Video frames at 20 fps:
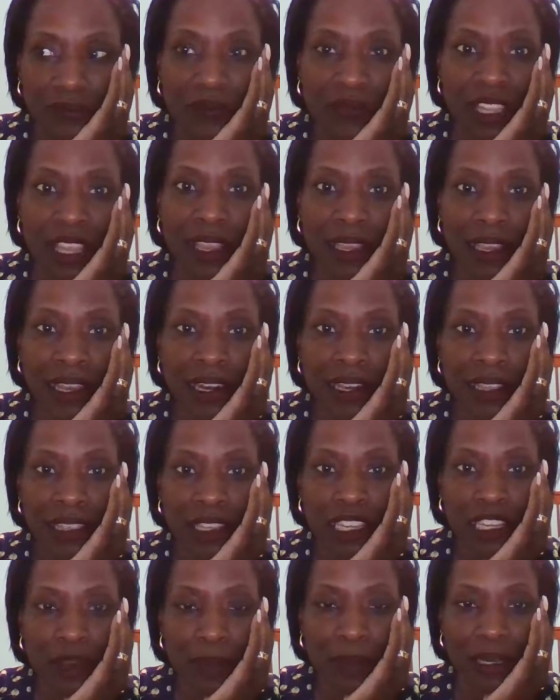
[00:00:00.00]
kind of
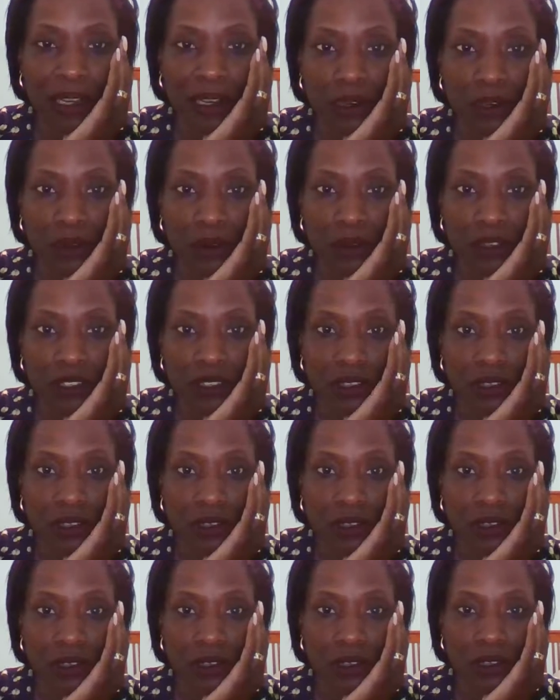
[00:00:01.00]
think about
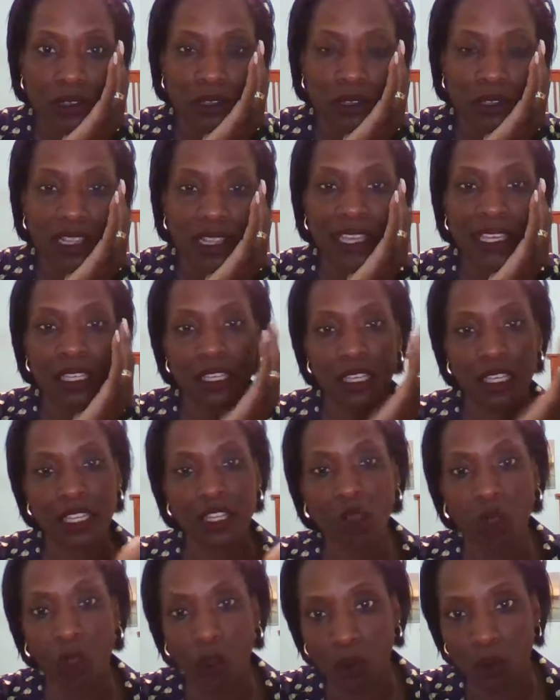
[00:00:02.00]
like
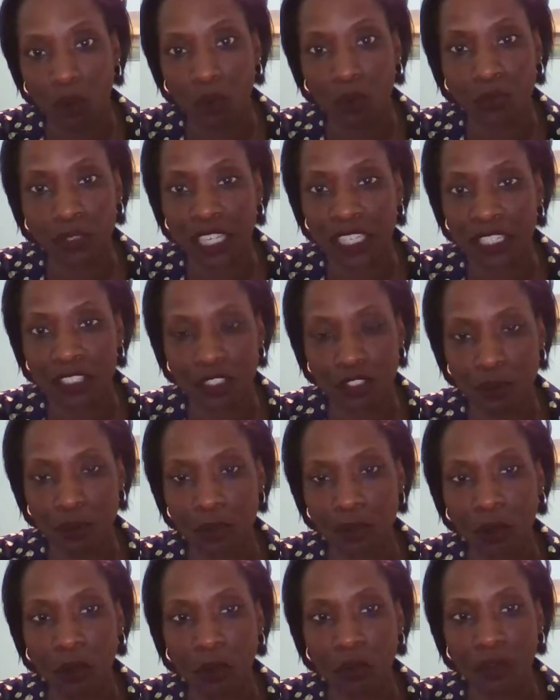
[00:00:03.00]
like a
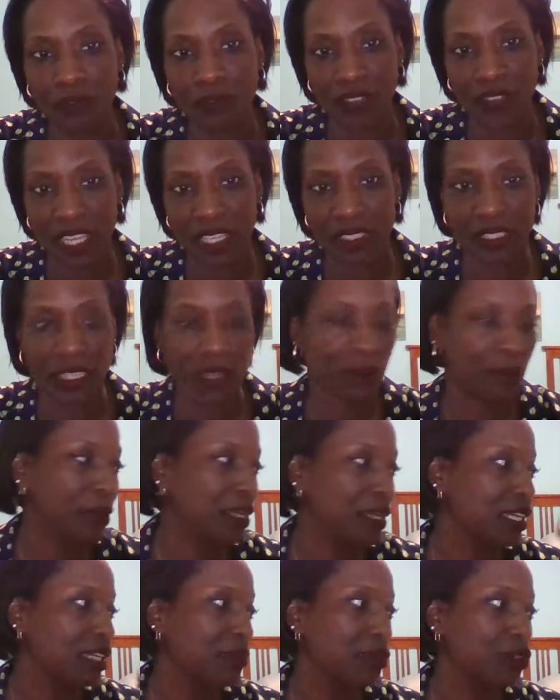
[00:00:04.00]
super old vase that would be
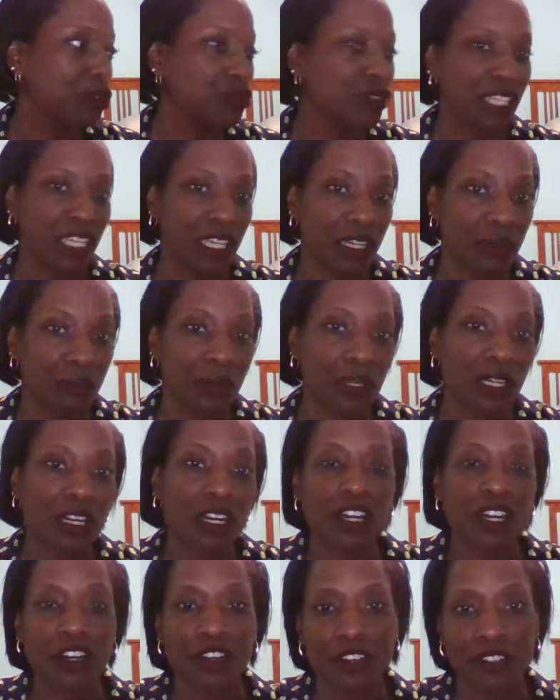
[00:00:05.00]
in a museum
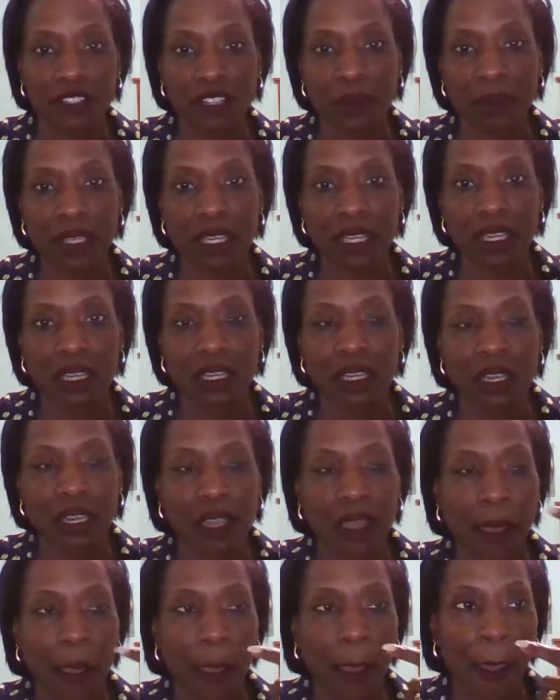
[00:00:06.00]
or something.
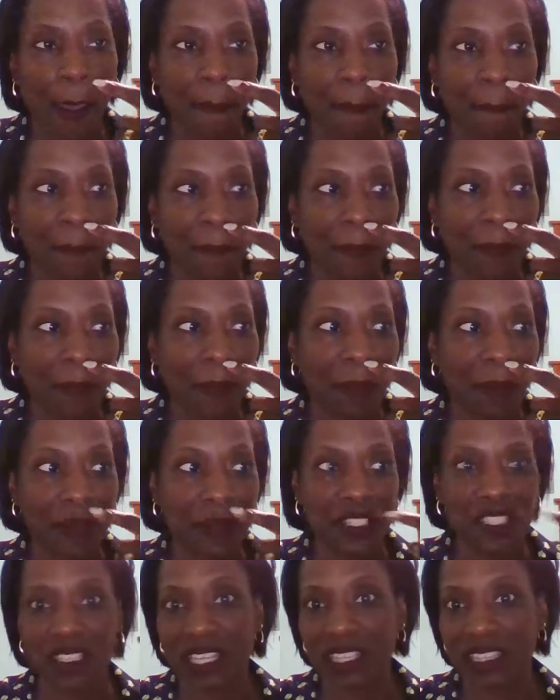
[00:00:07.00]

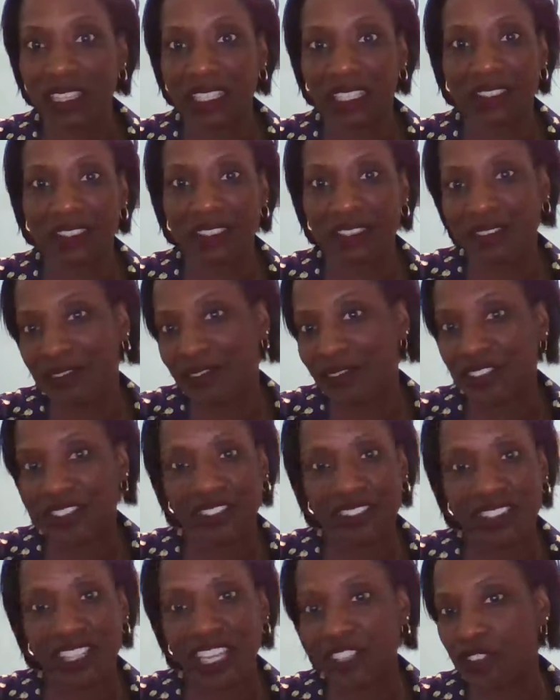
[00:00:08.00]
Just like these
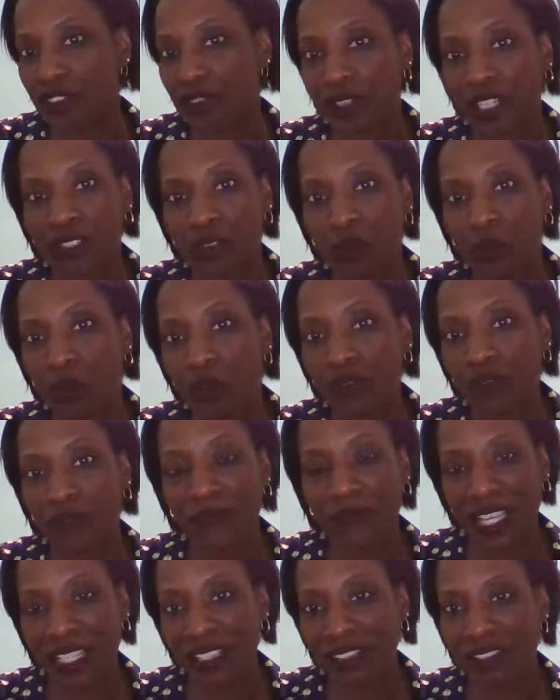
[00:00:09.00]
centuries old
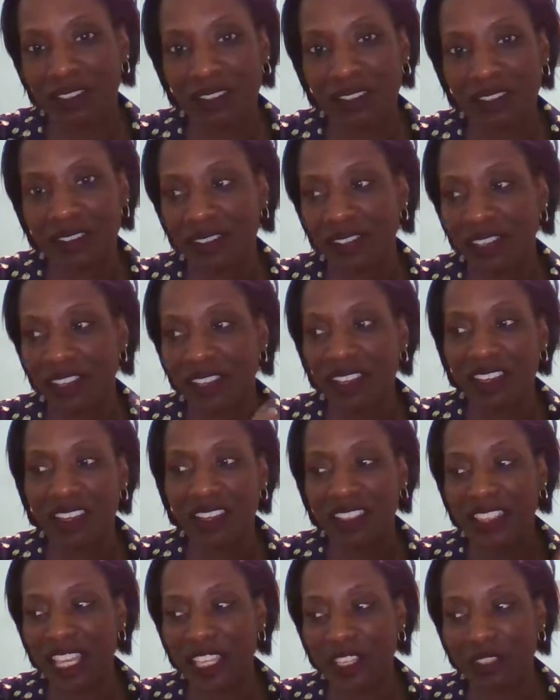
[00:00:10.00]
vases
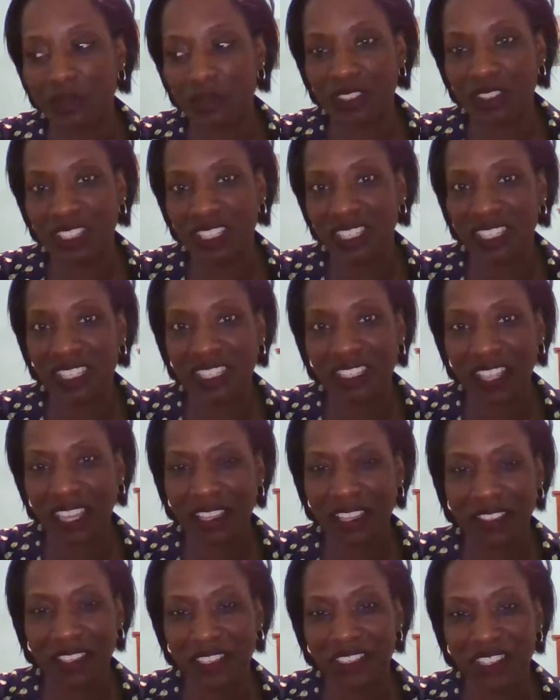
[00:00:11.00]
that you see like
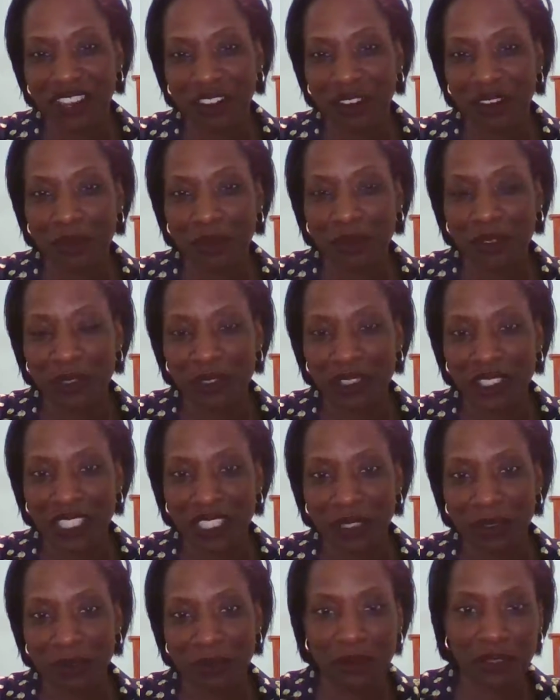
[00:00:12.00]
in these art
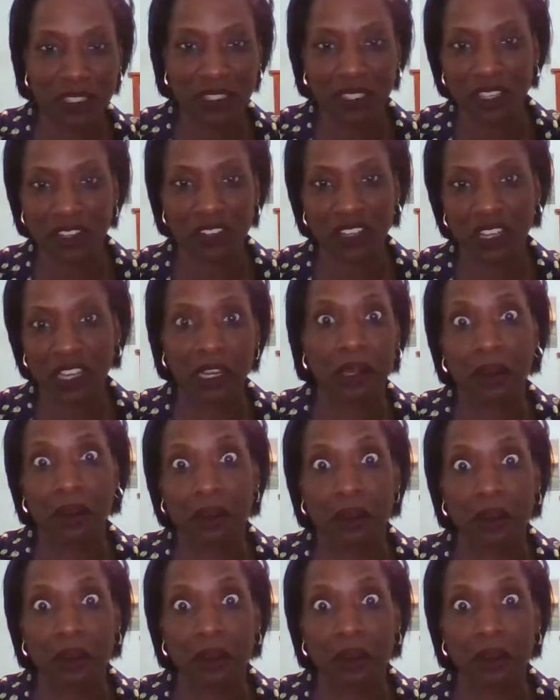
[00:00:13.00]
museums, and they're like,